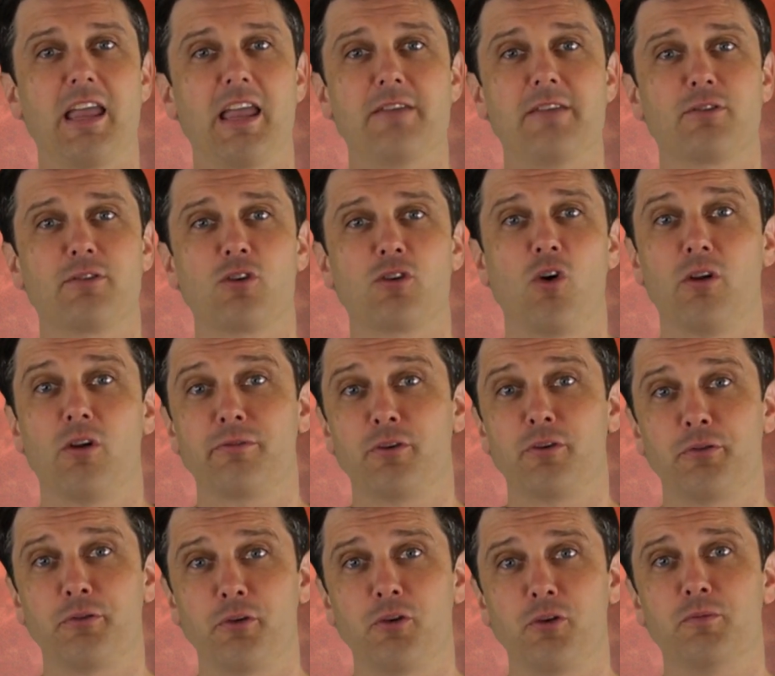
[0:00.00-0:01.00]
Even Call of
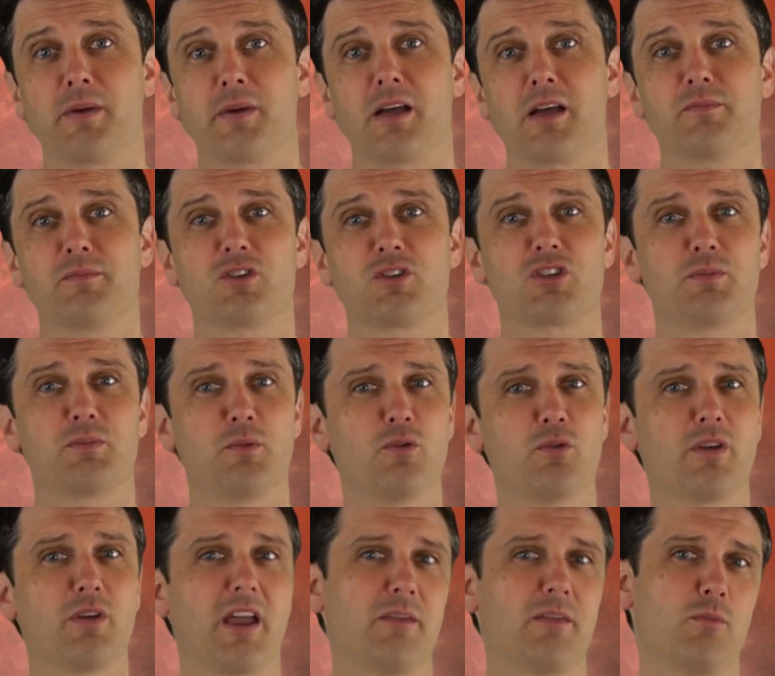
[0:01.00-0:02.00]
Cthulhu becomes a
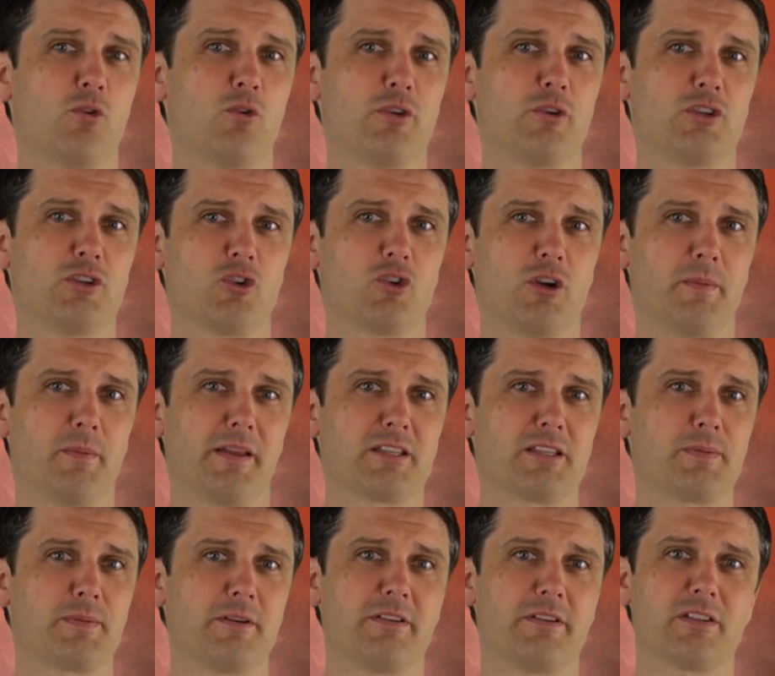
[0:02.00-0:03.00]
smoother and more enjoyable
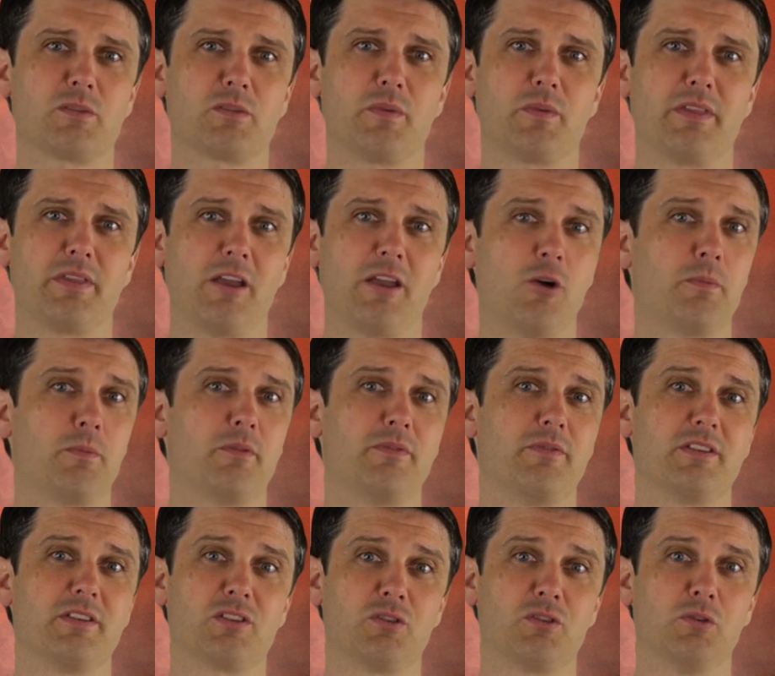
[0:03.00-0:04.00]
experience with the help
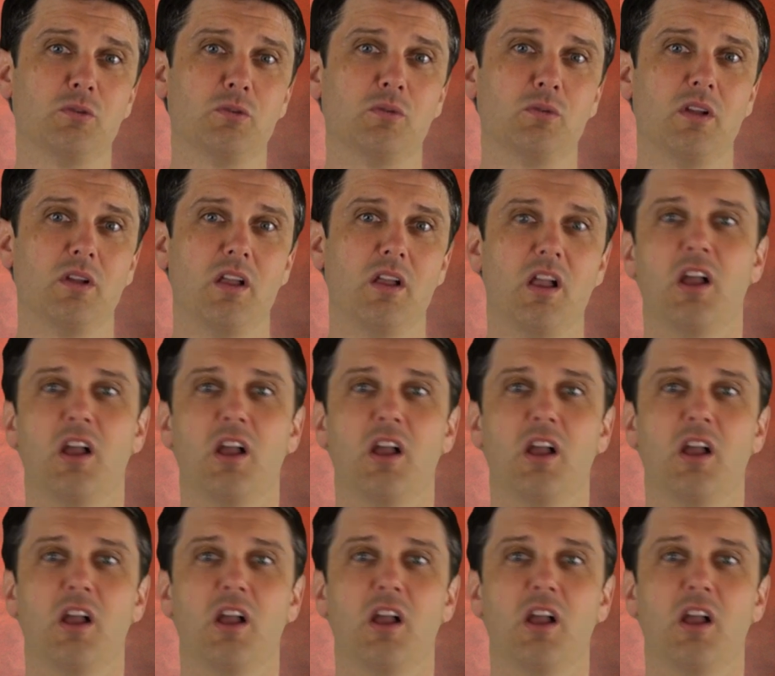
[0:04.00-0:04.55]
of this tool.